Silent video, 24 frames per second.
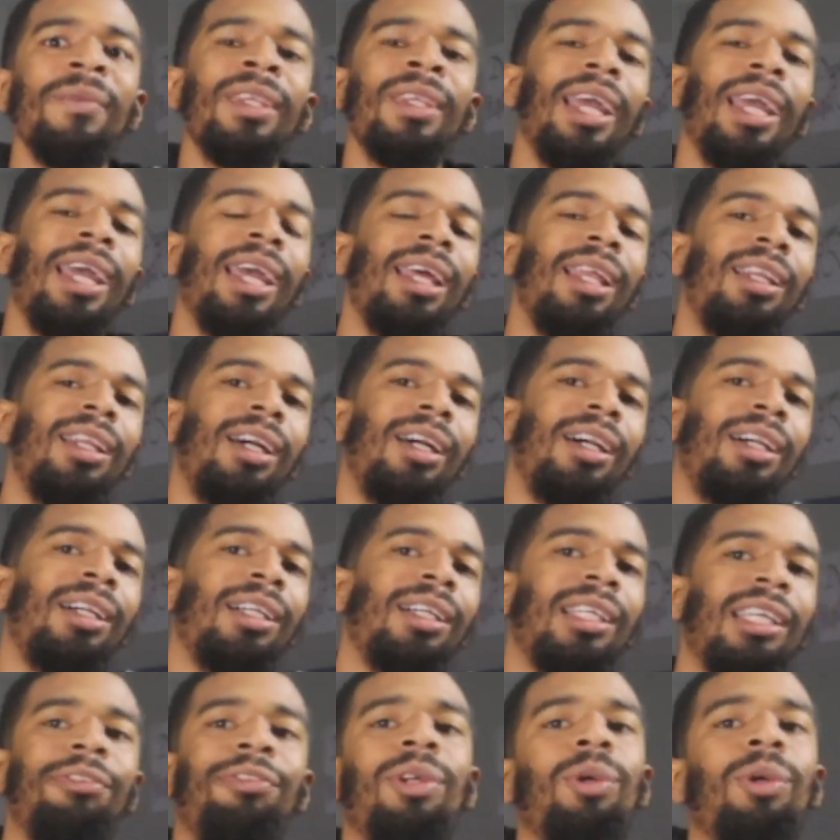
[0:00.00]
And
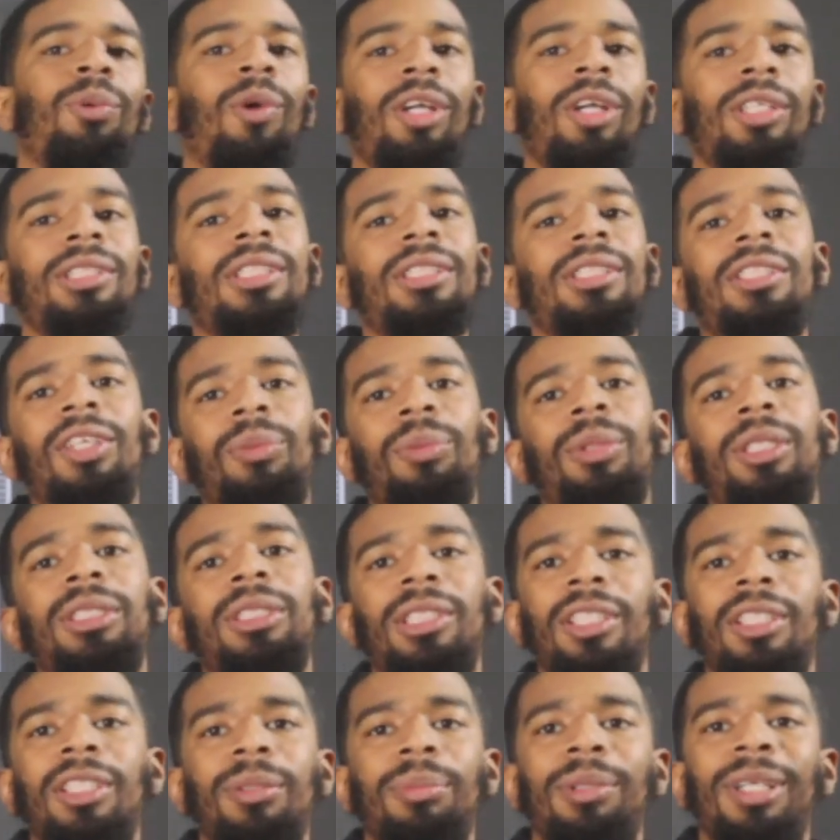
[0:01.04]
if it works in so much
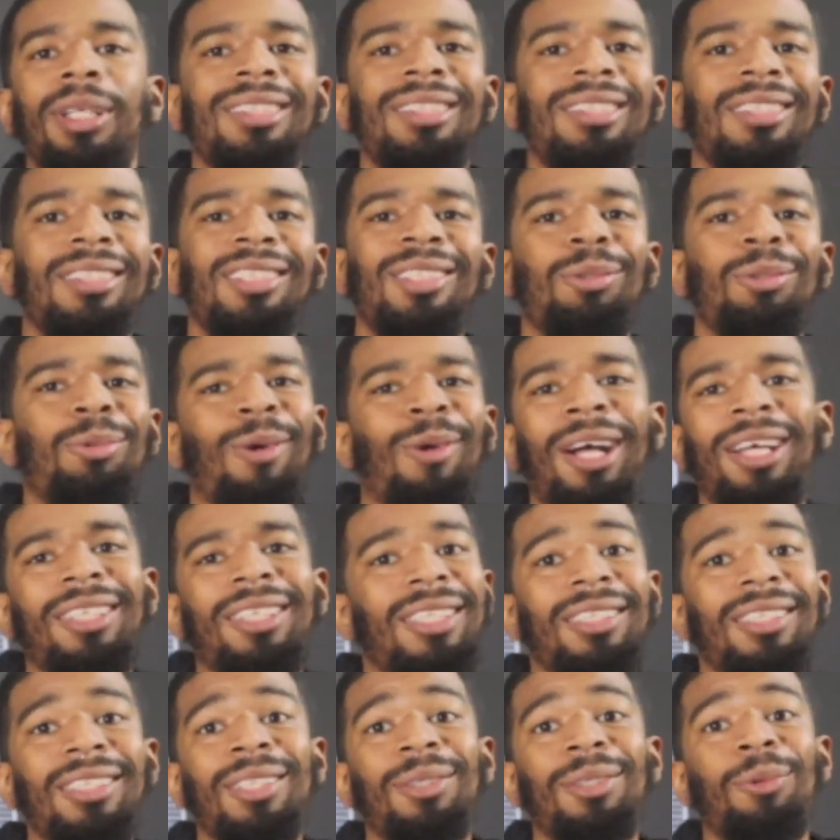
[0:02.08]
other places, why
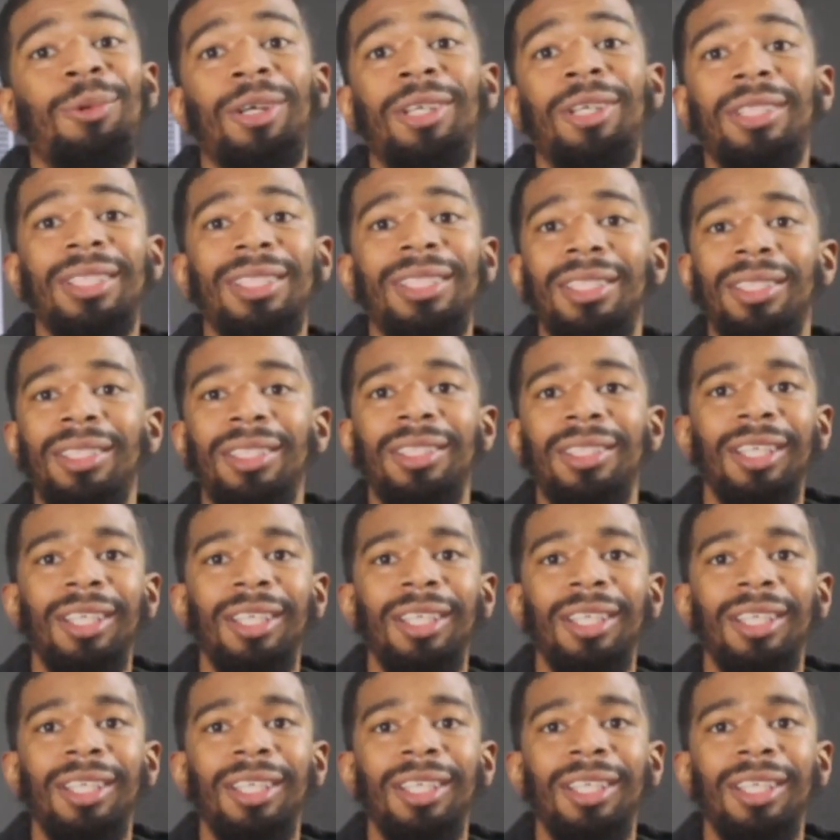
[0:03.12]
couldn't it work here?